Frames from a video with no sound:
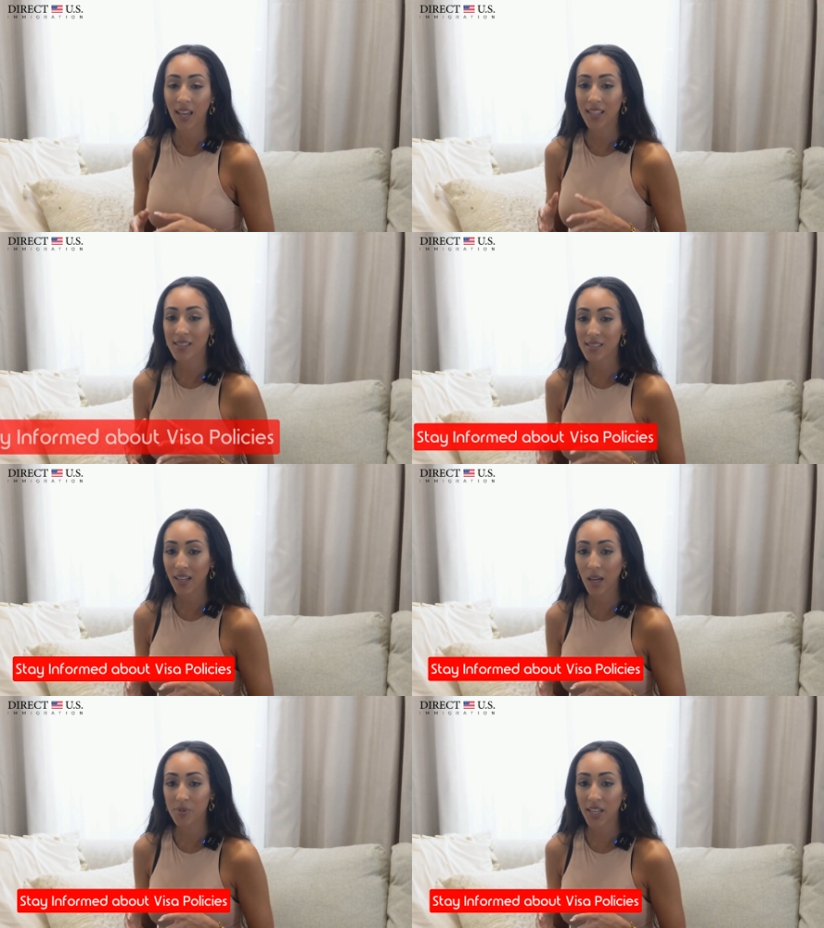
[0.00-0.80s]
And
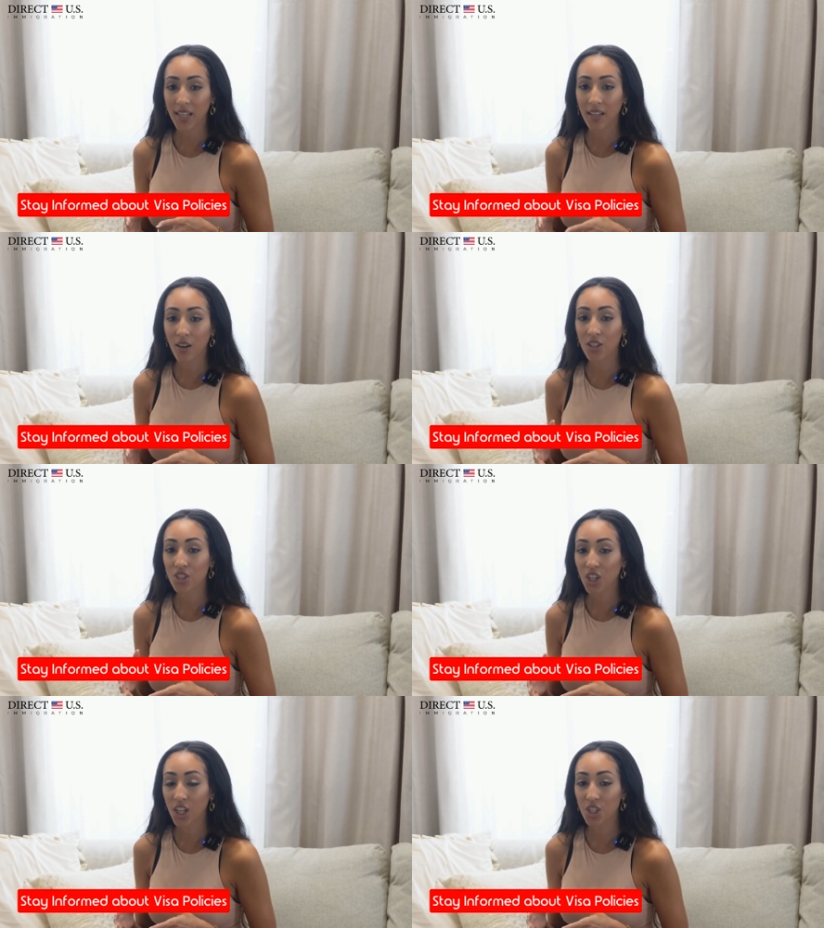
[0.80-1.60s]
stay updated on
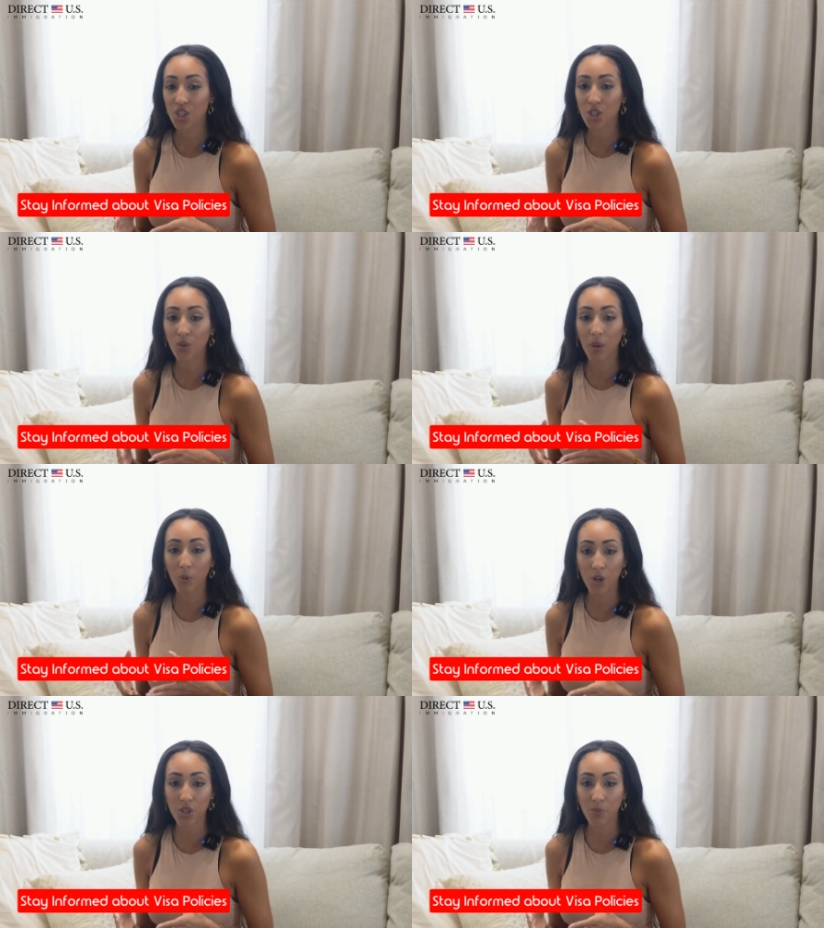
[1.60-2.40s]
changes to
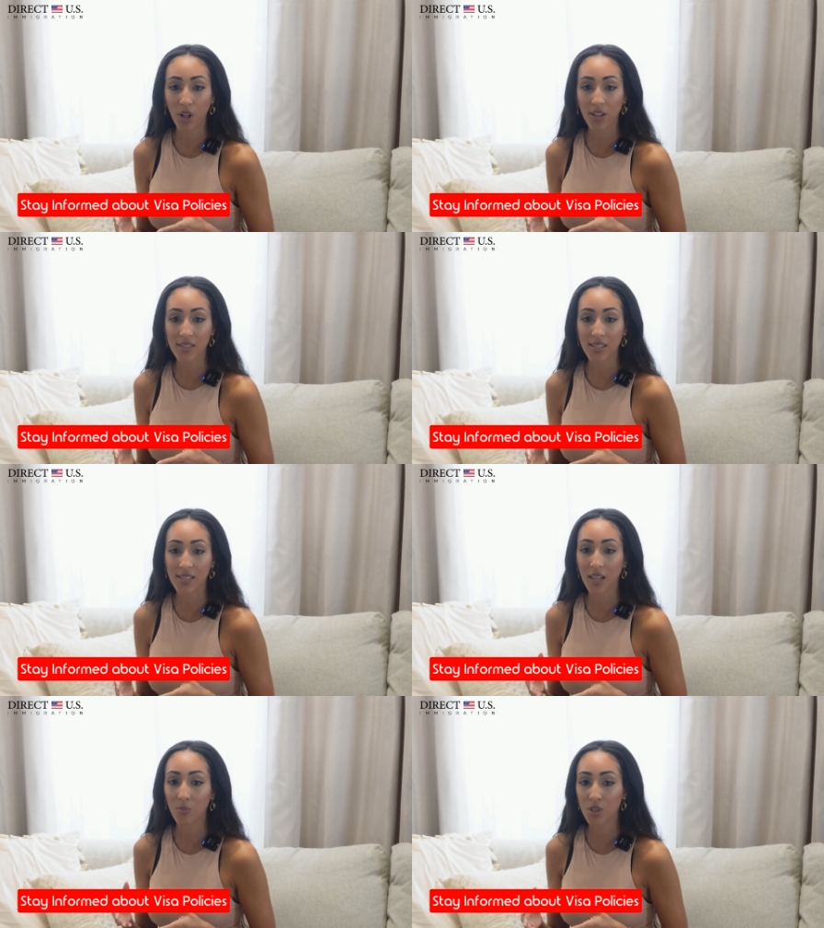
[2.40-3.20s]
immigration
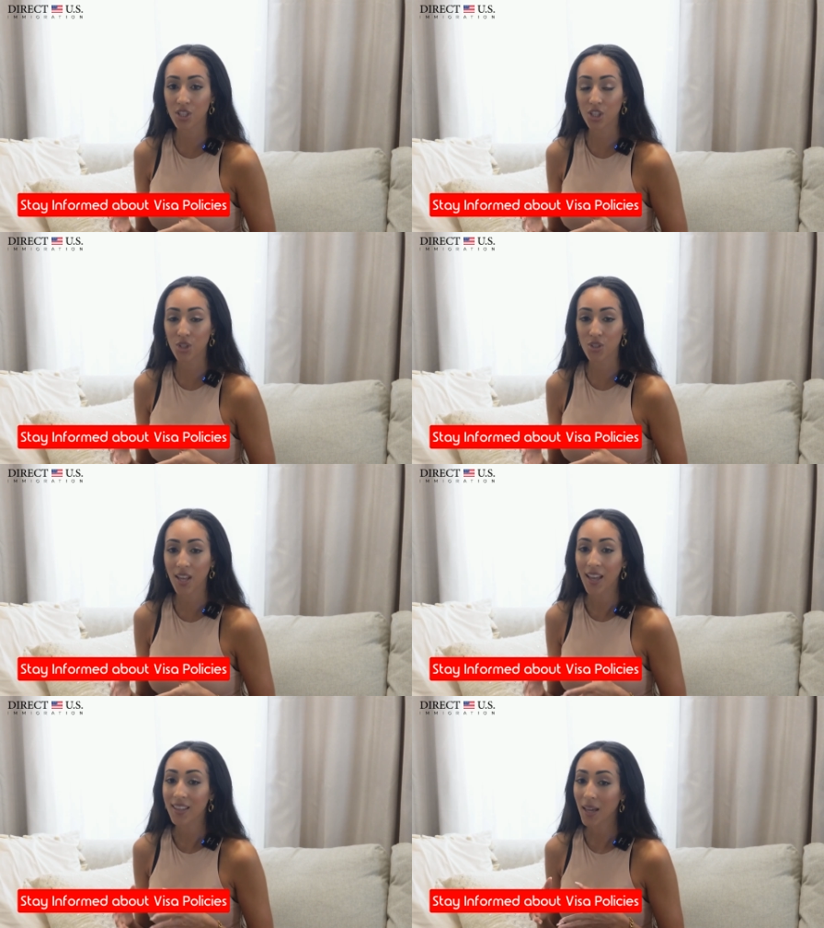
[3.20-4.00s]
policies and procedures
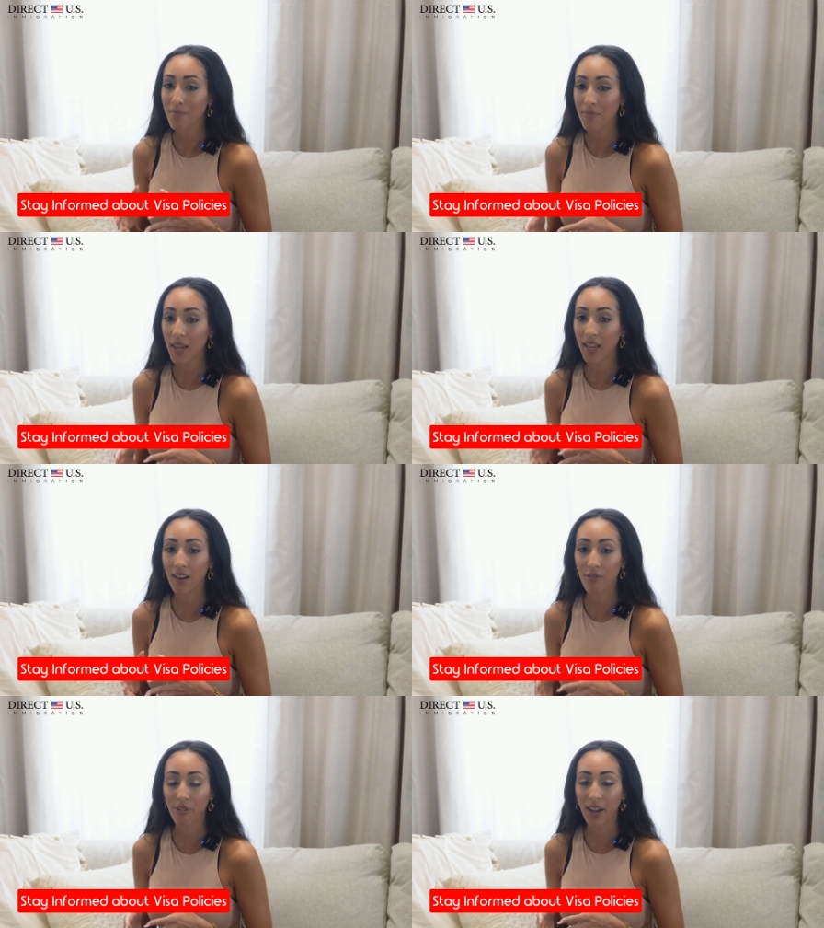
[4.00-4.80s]
that may
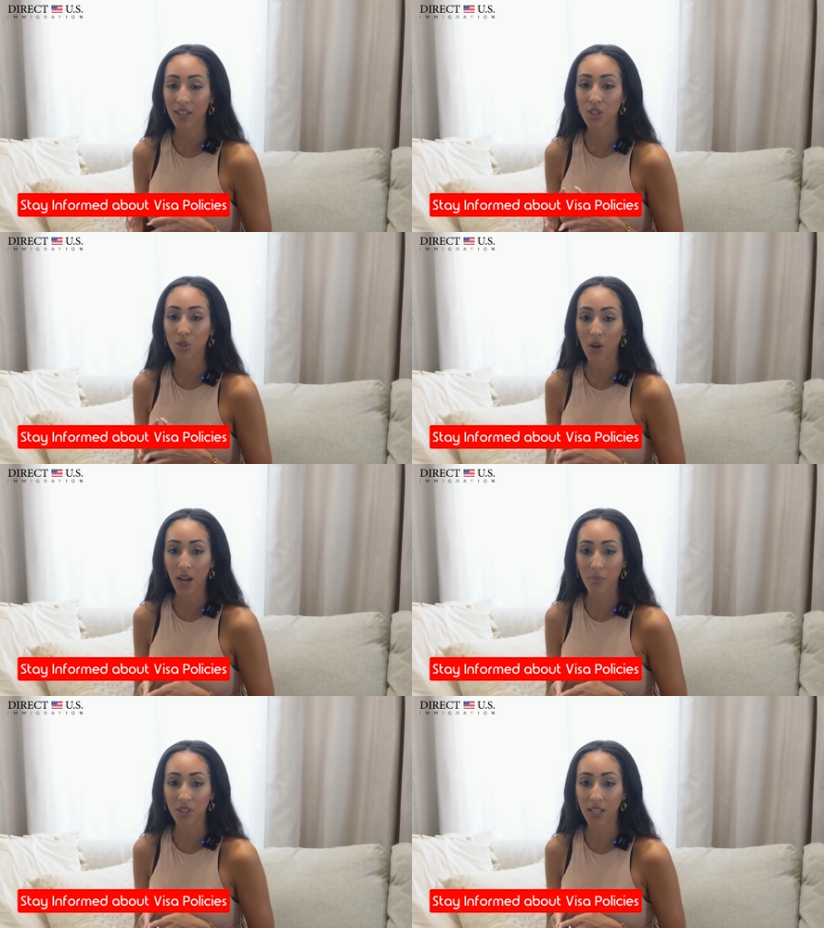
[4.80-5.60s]
affect your
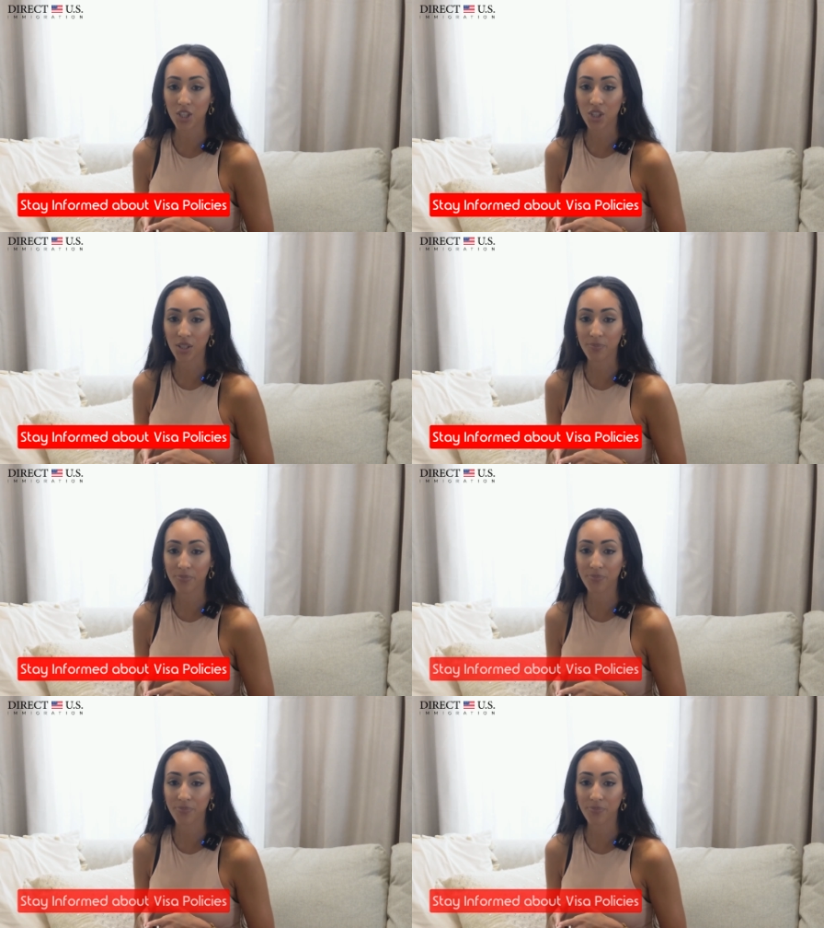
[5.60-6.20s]
application.